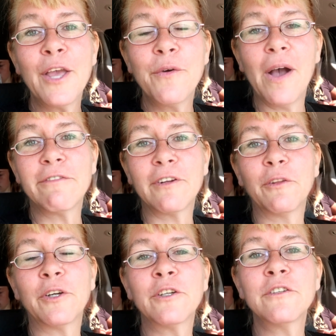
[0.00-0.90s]
you have to
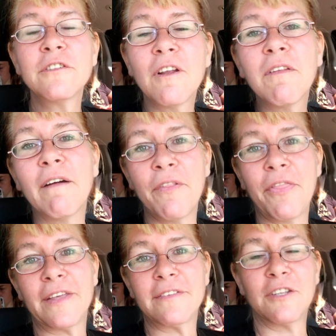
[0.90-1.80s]
learn to love the
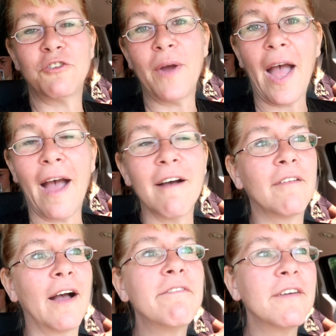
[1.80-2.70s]
things that you have
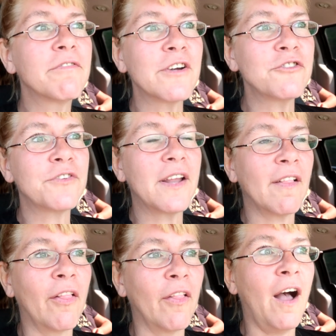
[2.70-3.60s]
I feel frustrated
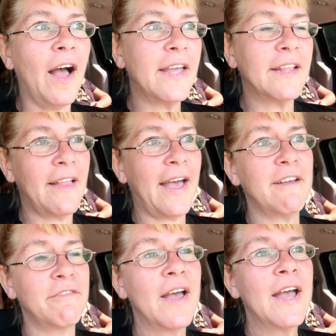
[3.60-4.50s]
a lot in life